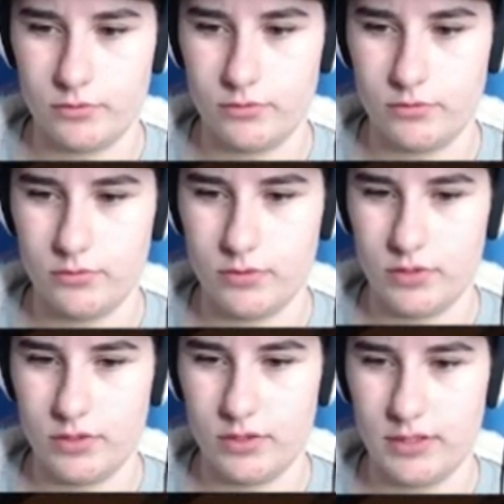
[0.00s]
This
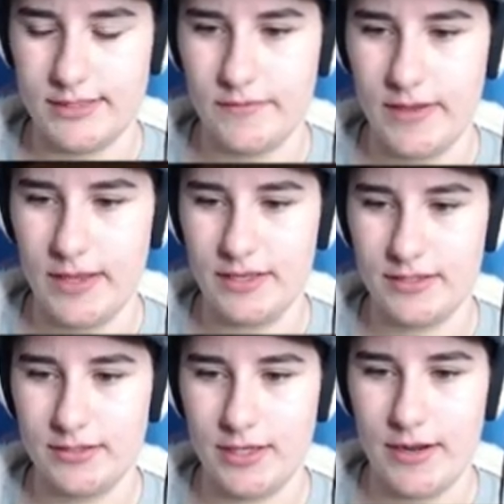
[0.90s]
family. Yeah,
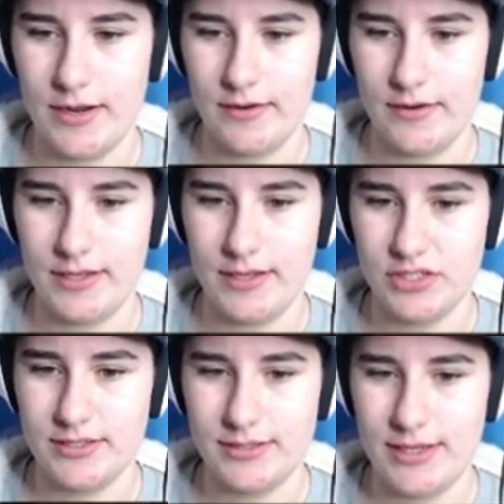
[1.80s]
just
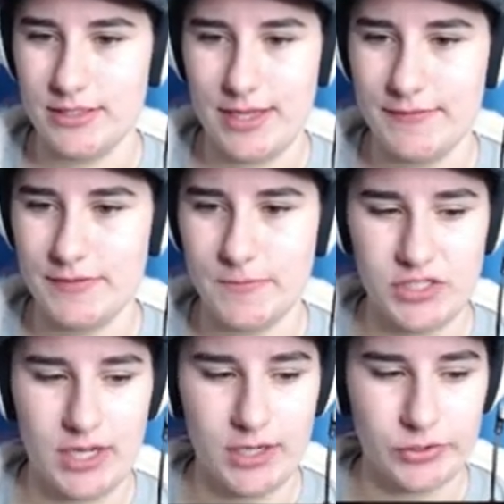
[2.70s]
have some fish tacos,
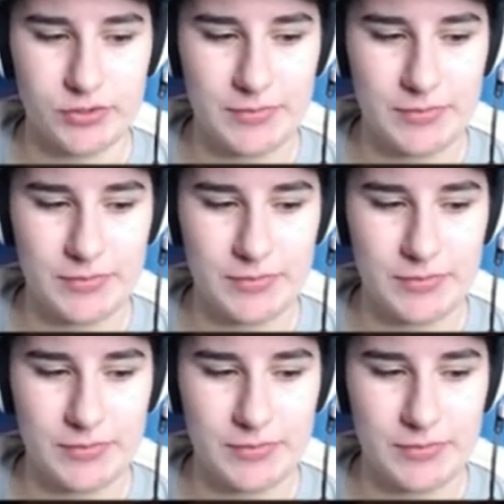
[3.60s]
please.